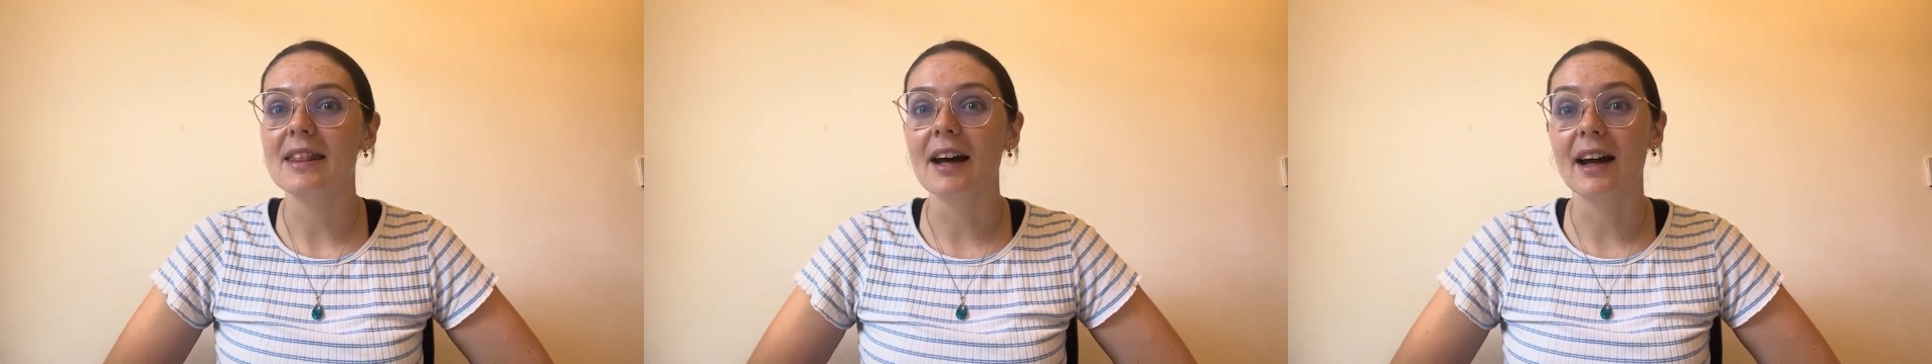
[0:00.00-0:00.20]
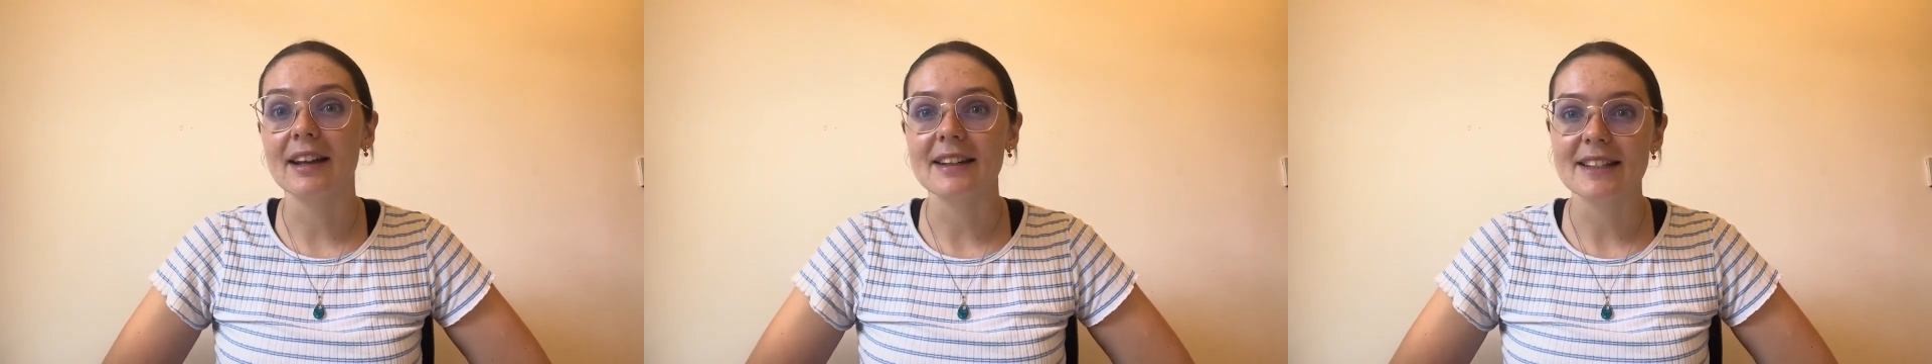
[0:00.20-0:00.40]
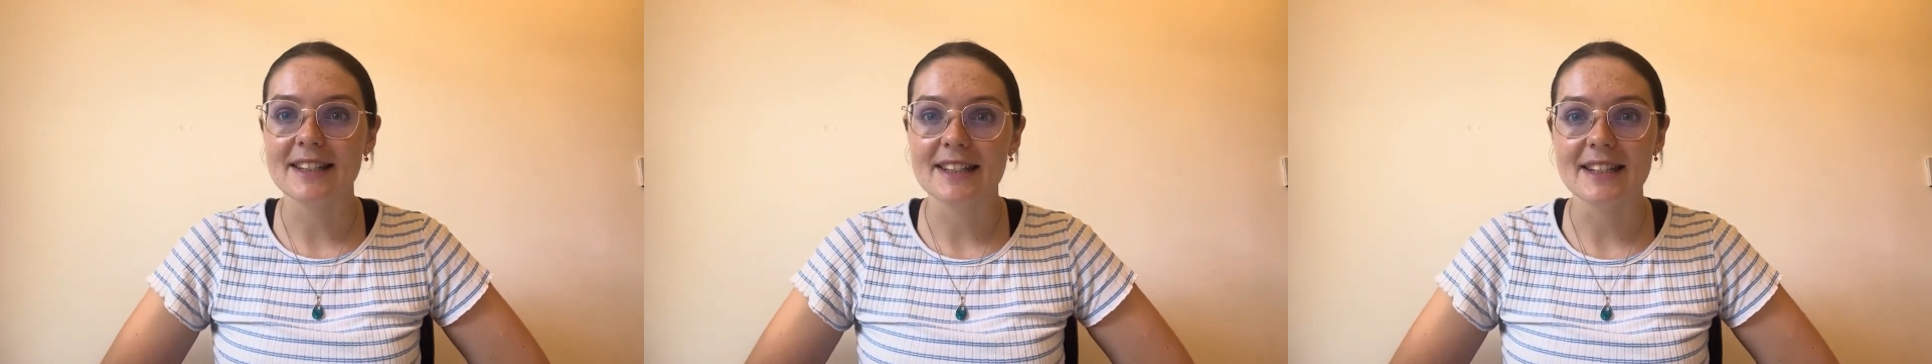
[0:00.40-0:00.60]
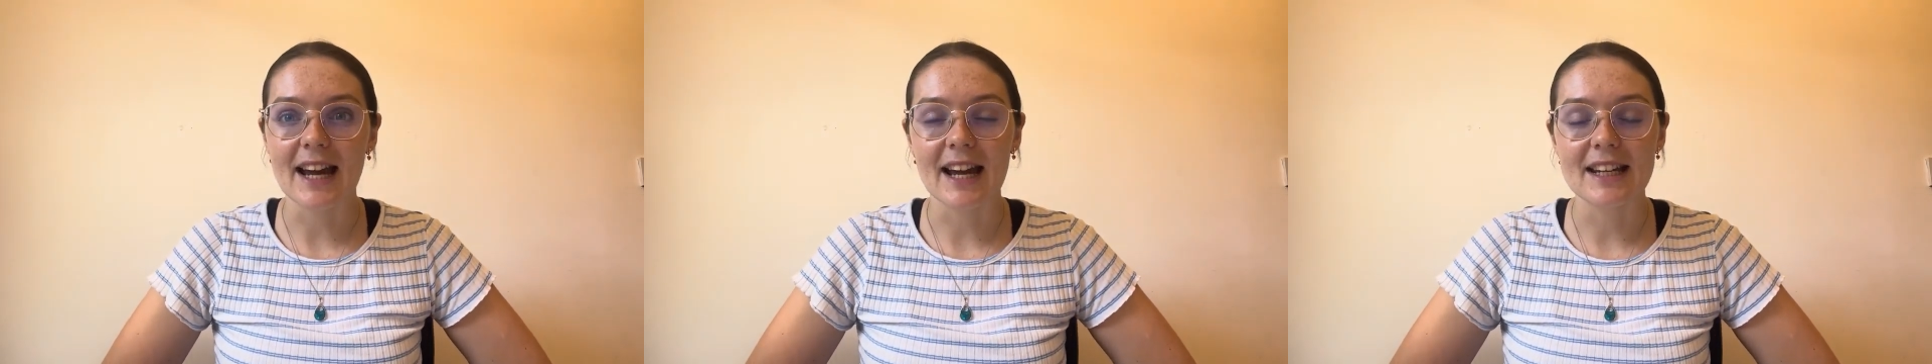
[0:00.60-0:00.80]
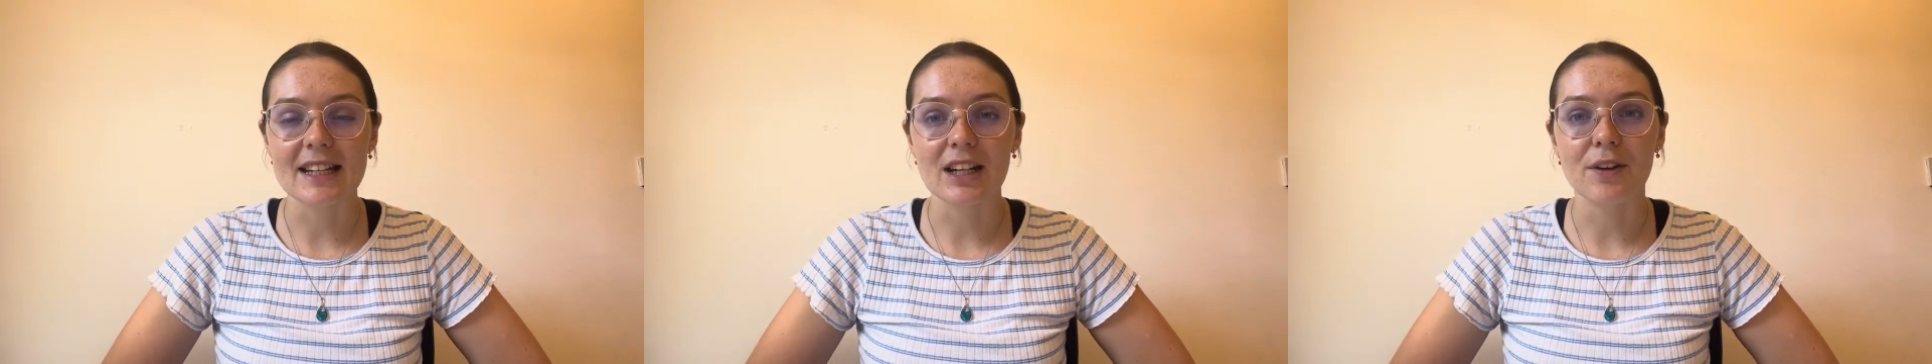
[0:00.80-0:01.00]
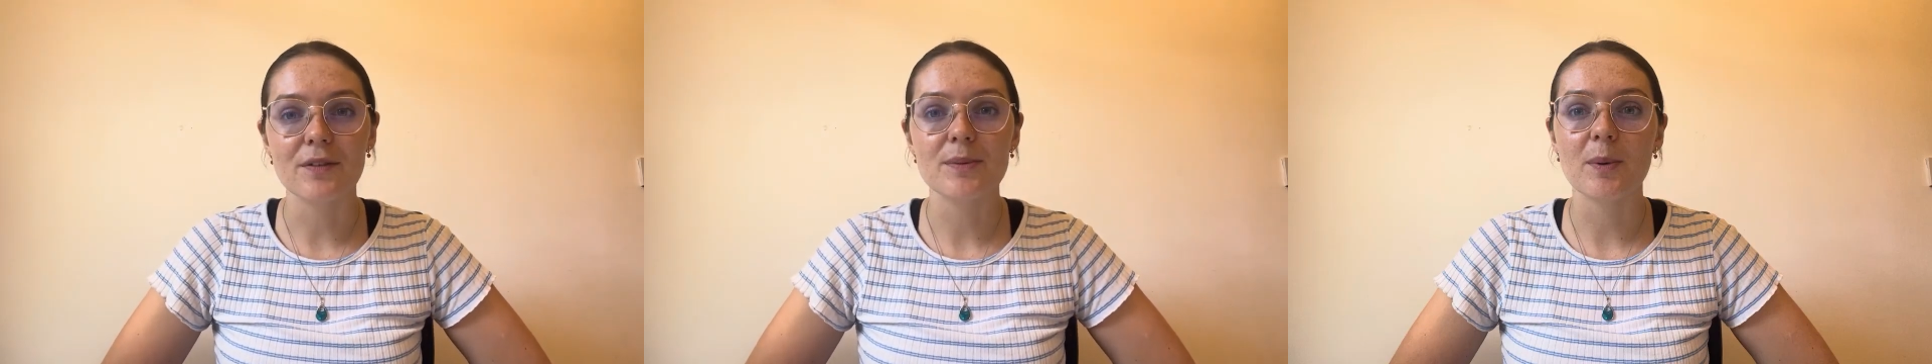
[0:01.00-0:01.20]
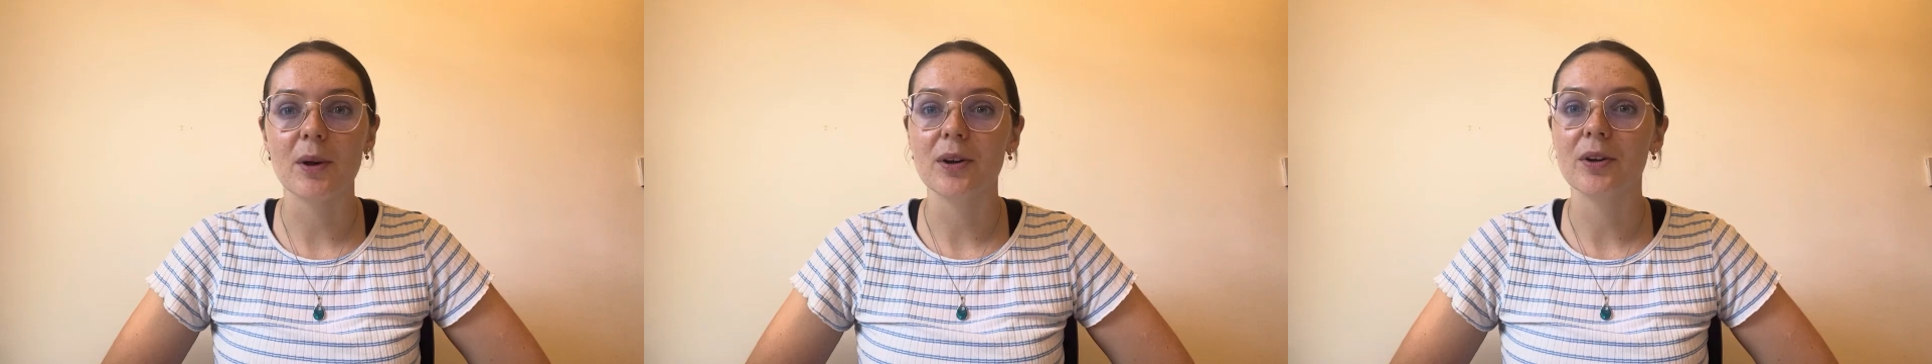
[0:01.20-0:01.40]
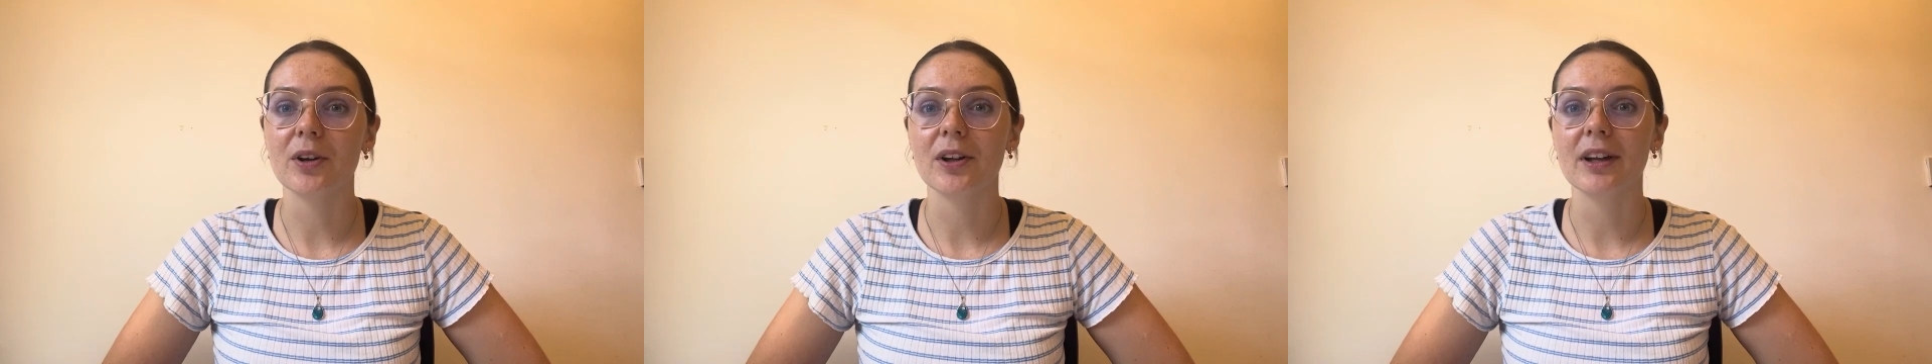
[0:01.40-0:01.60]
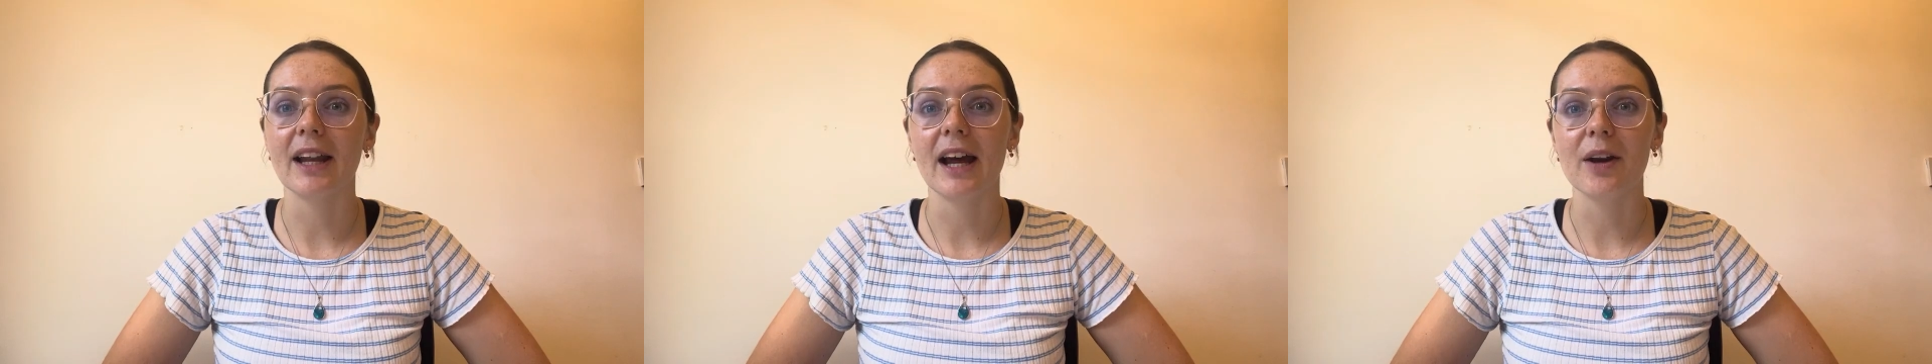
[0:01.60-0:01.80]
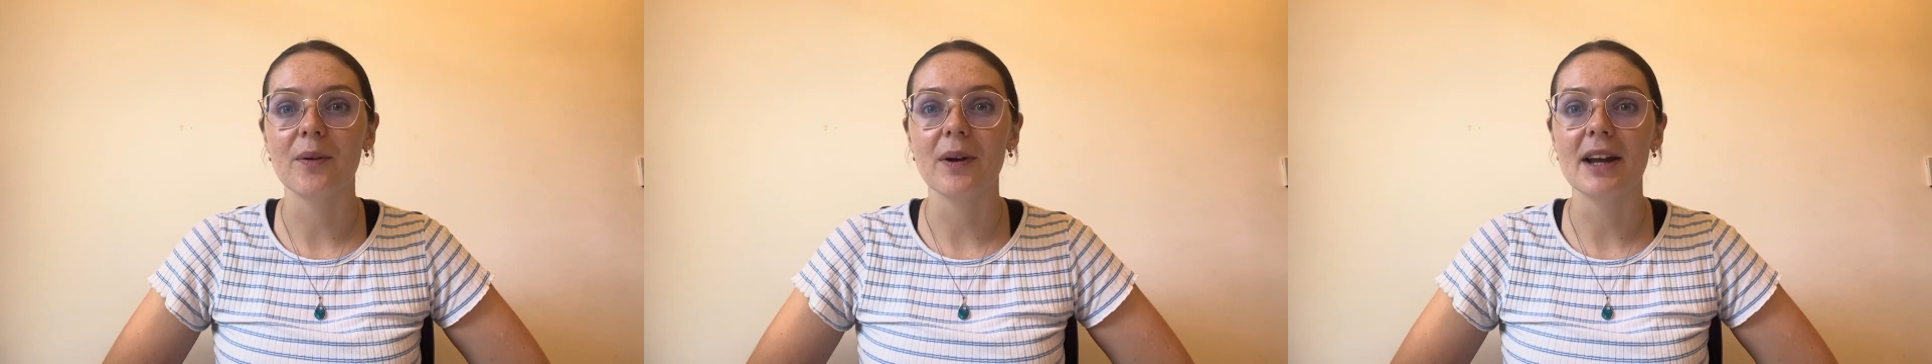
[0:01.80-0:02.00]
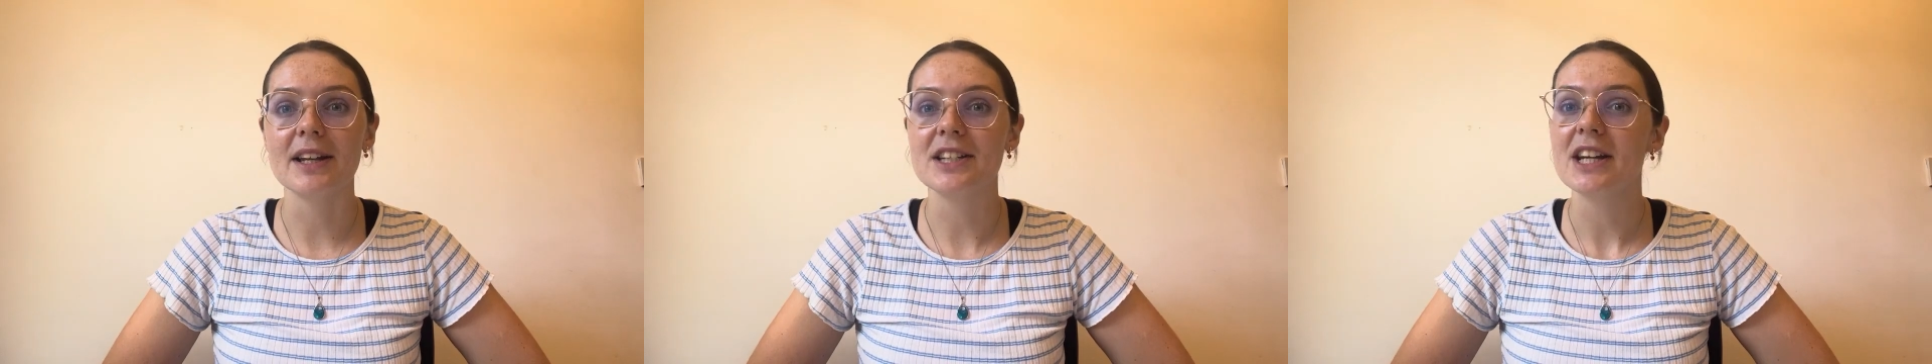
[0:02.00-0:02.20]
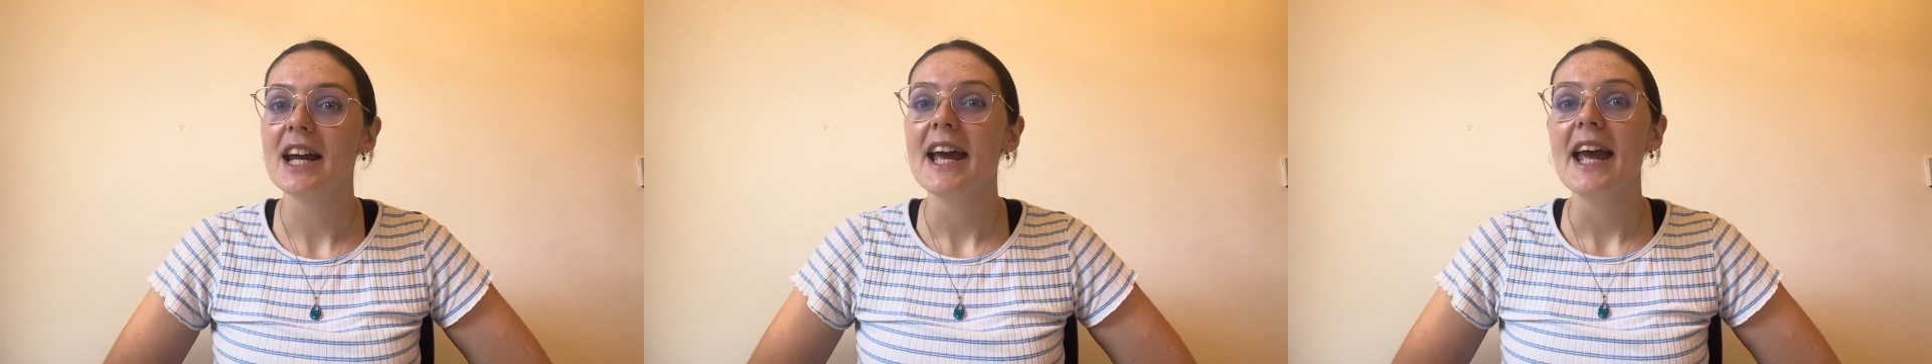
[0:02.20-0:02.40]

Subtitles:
understanding of spoken language